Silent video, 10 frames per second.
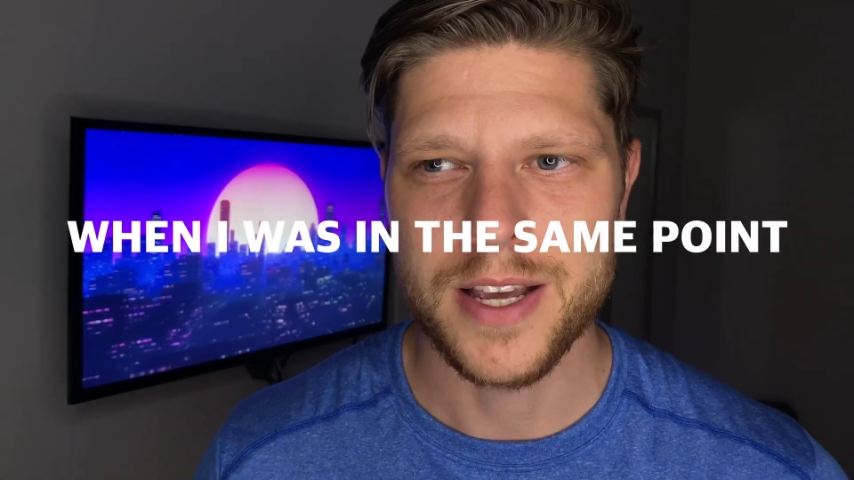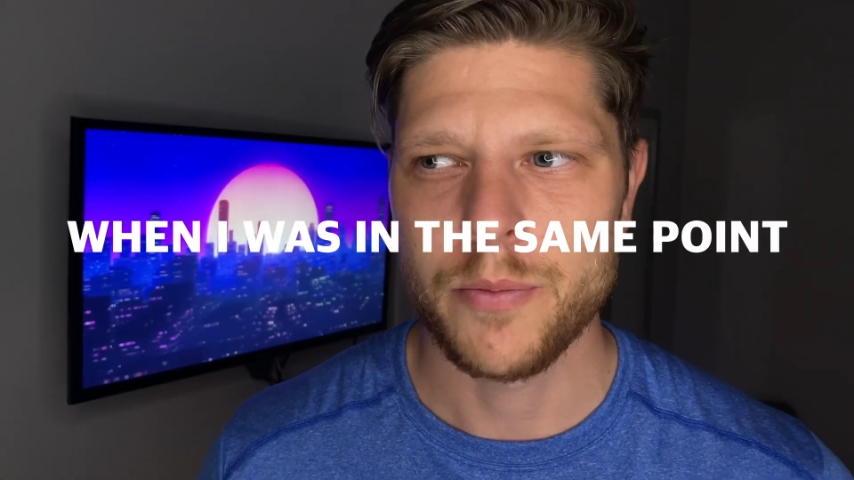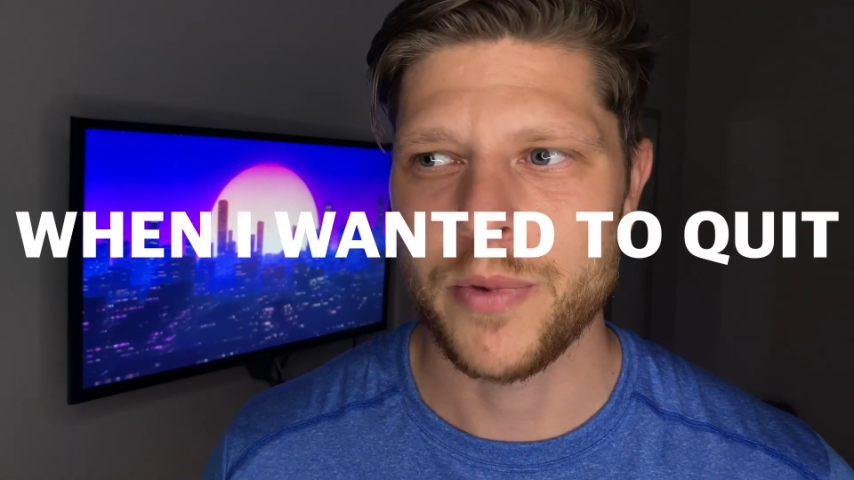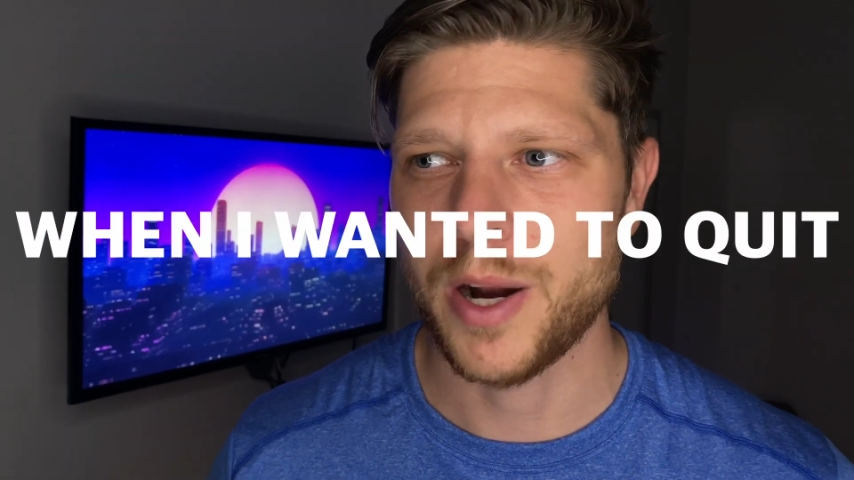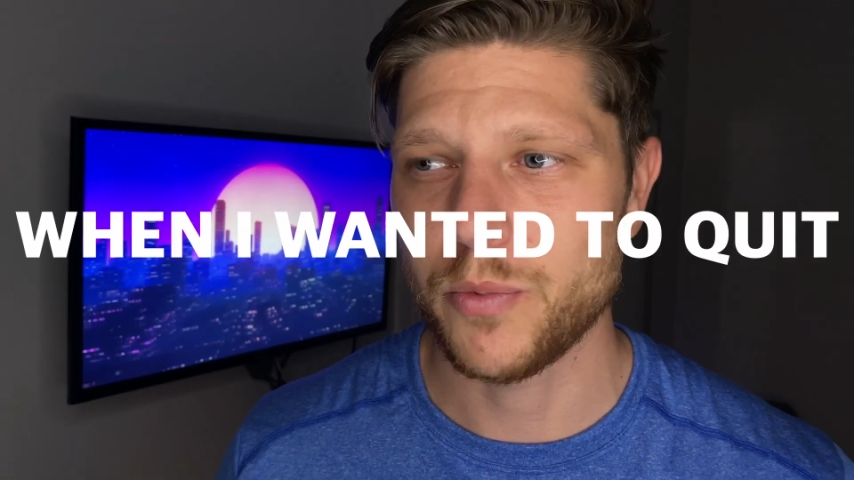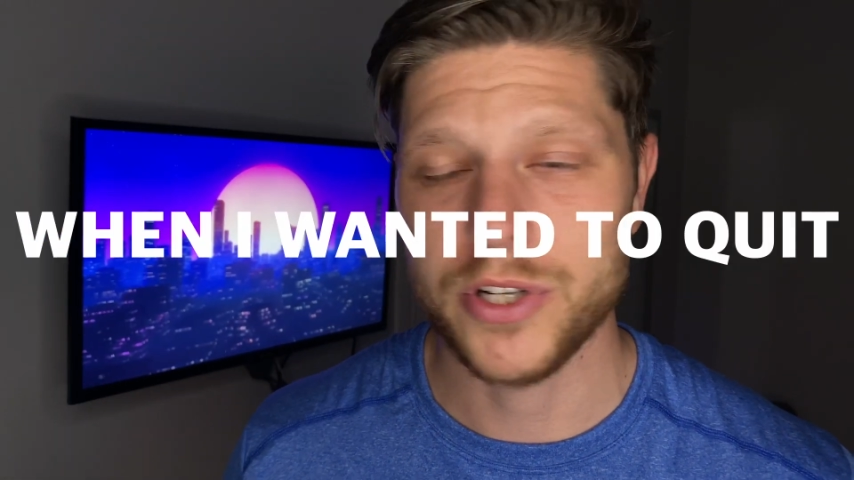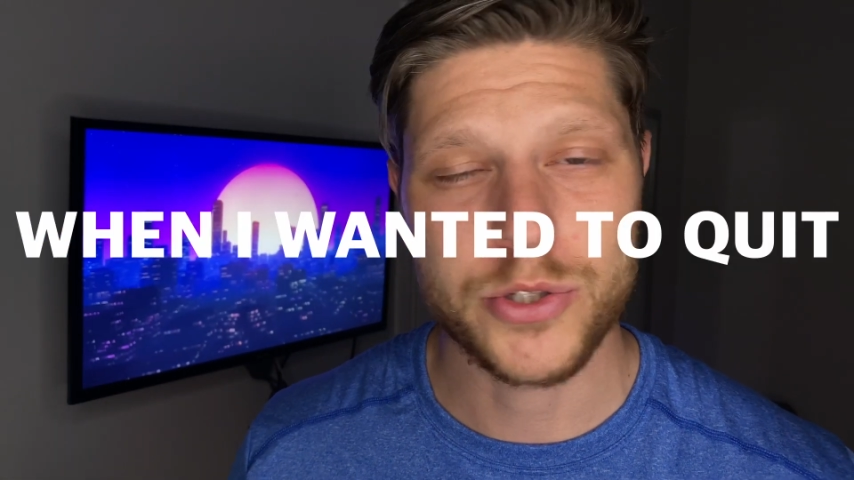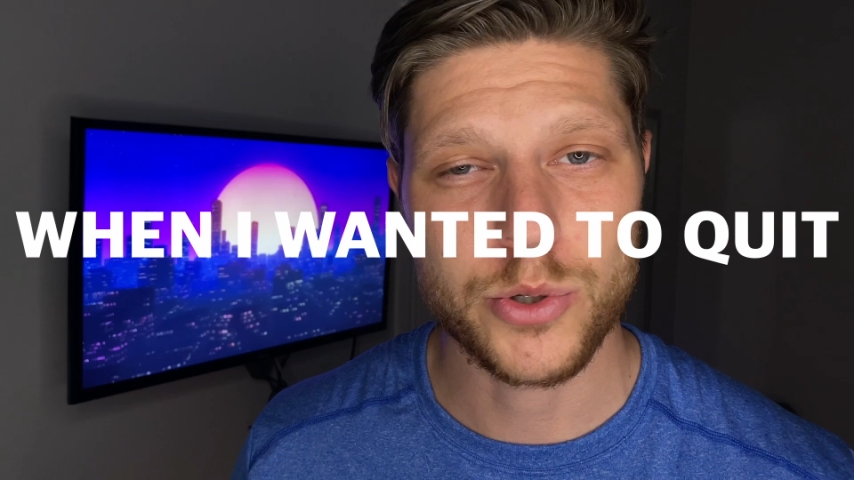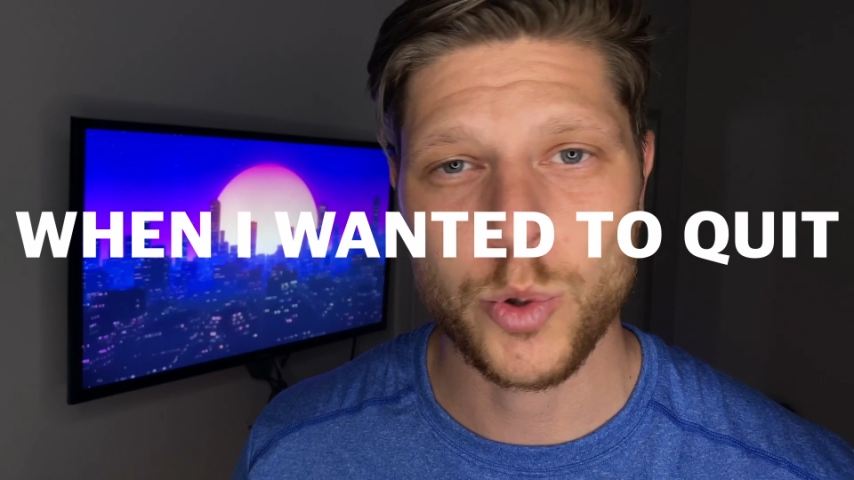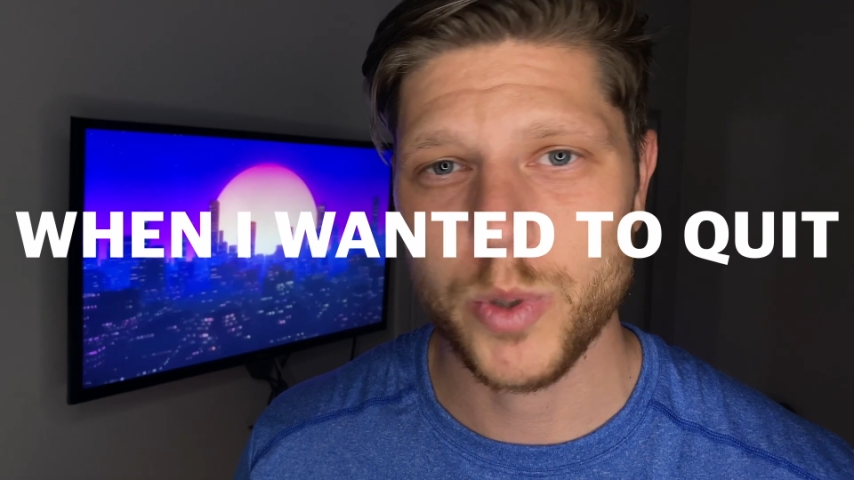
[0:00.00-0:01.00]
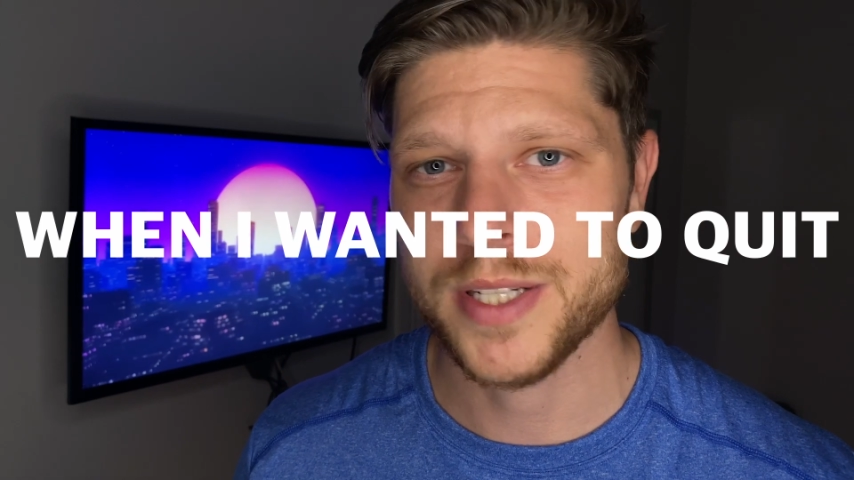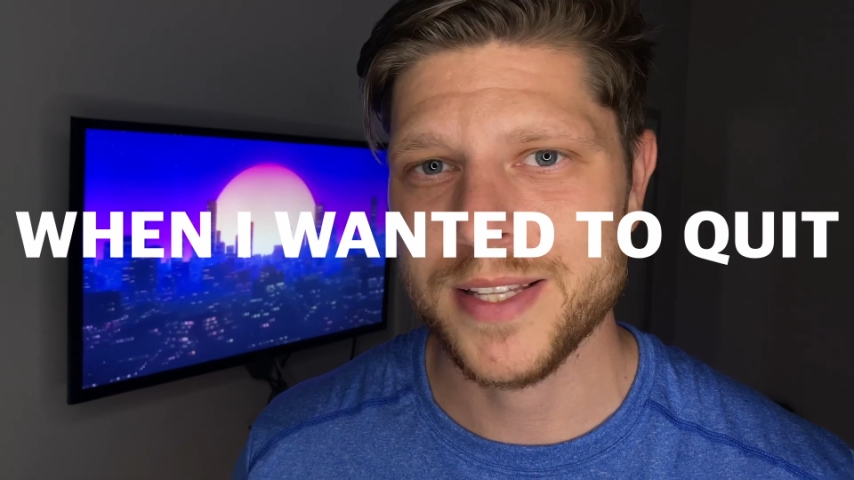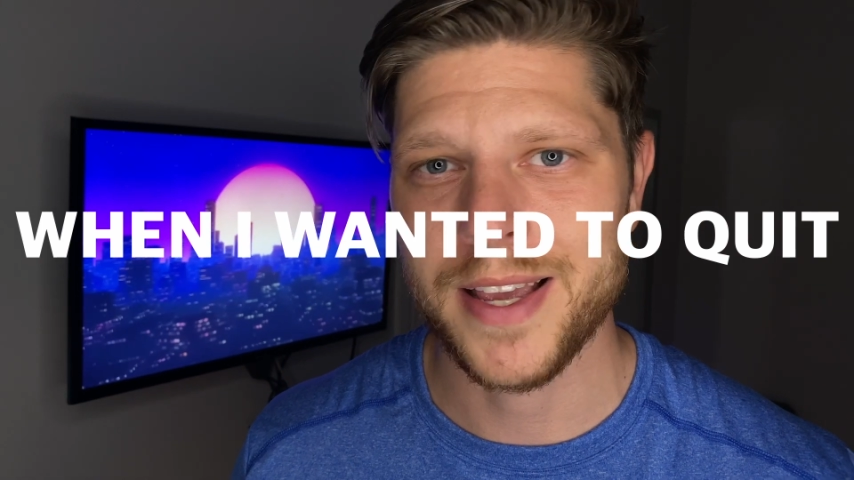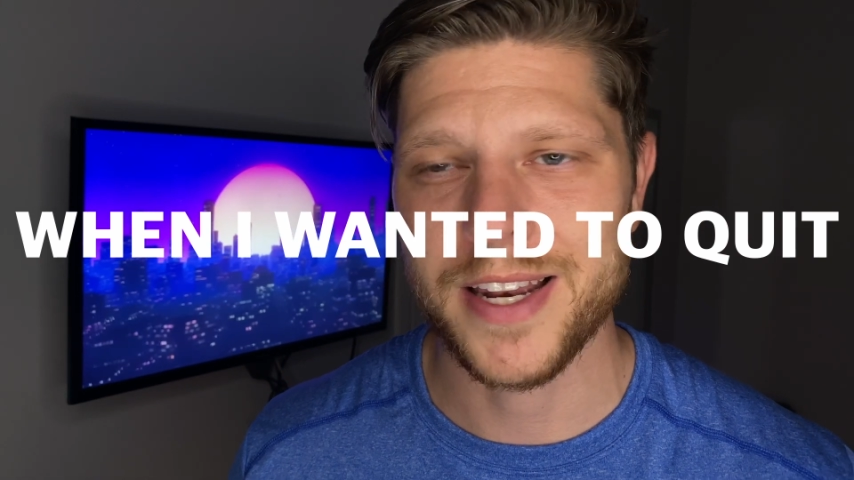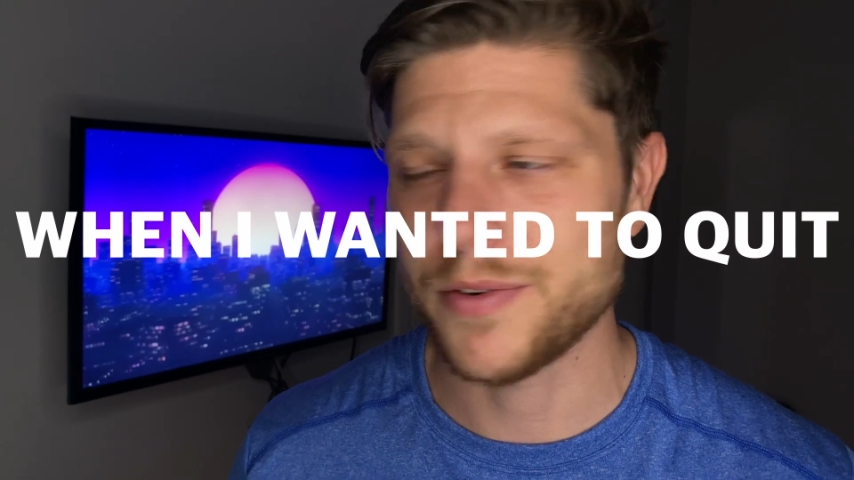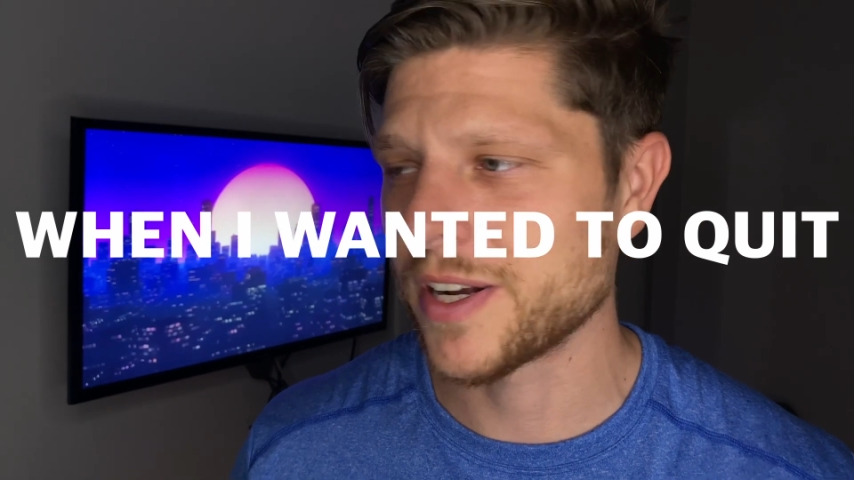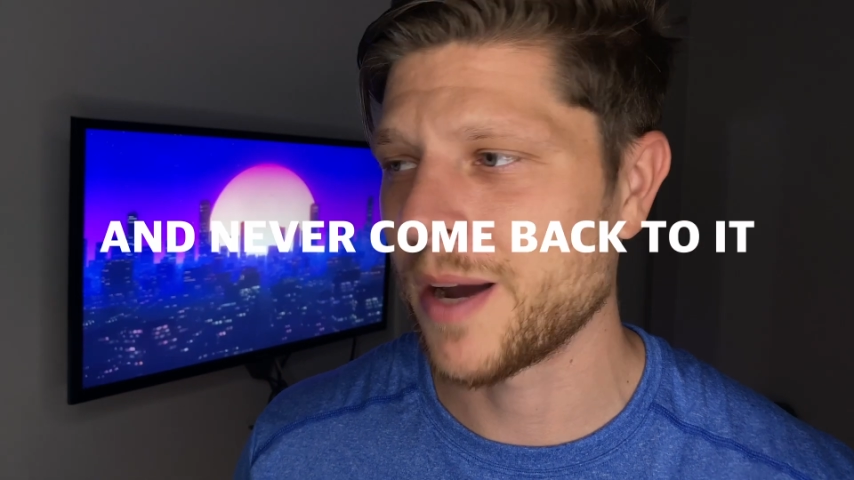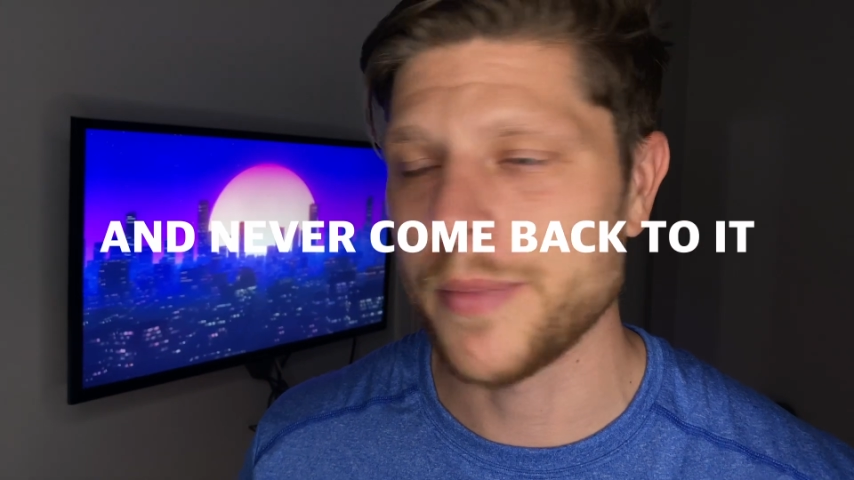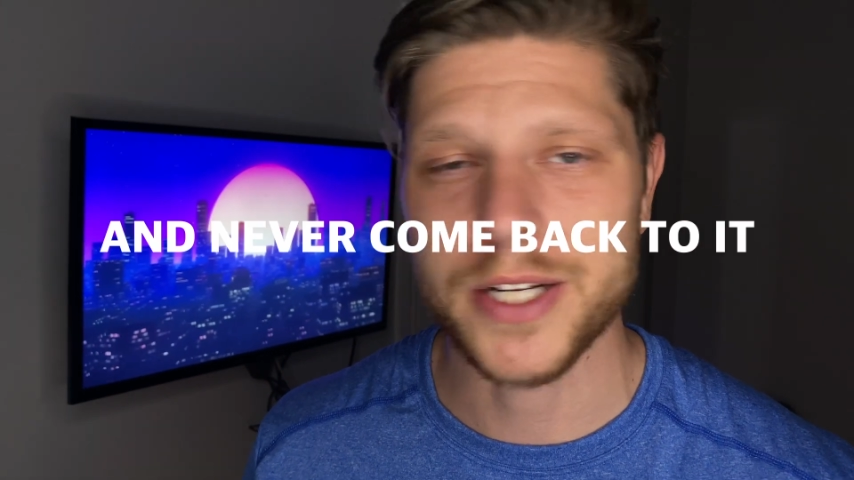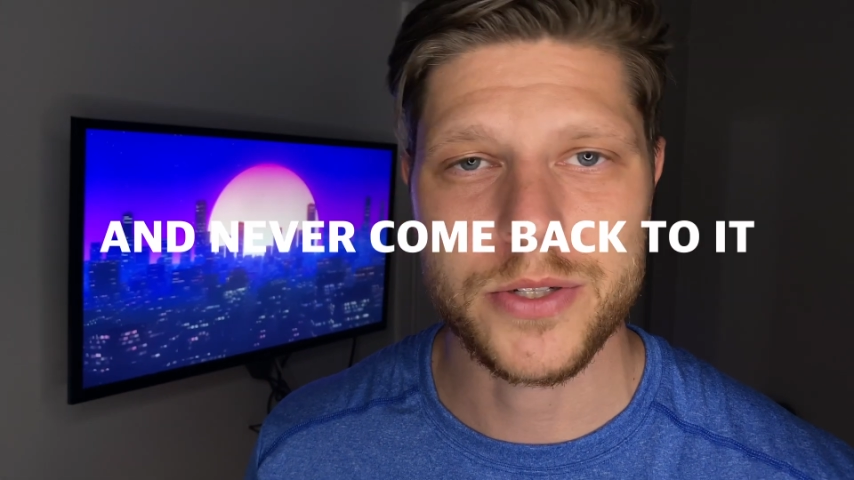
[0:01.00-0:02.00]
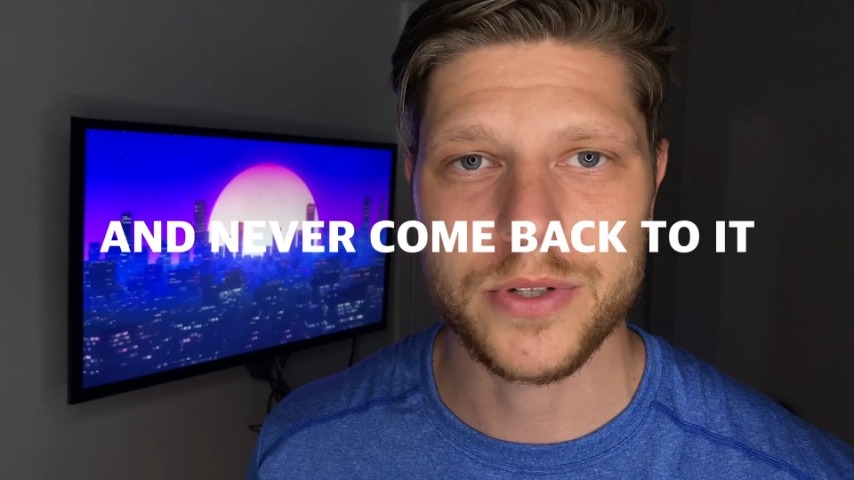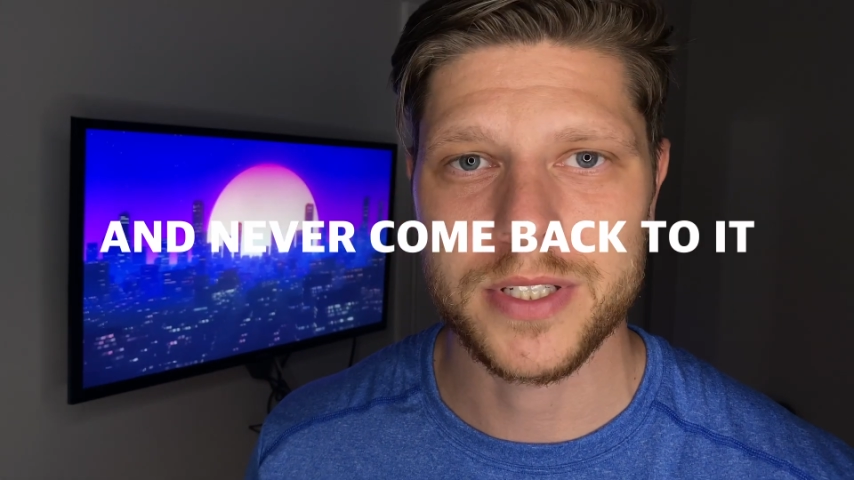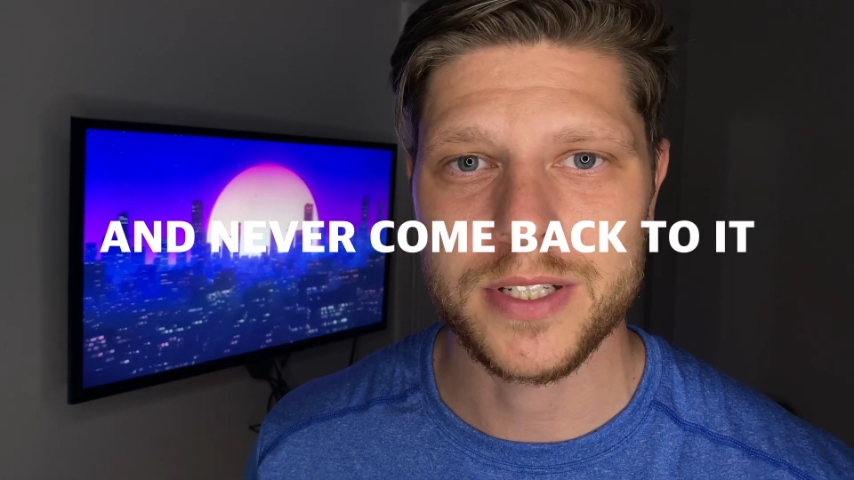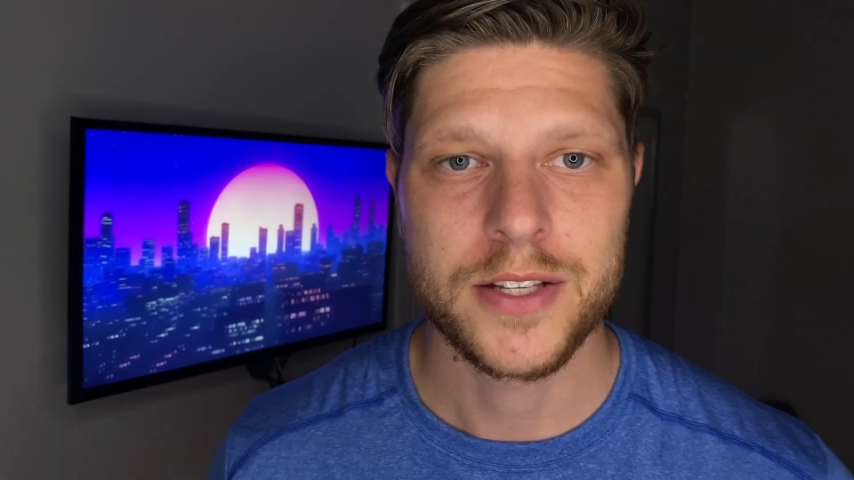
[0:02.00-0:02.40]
when I wanted to quit and never come back to it.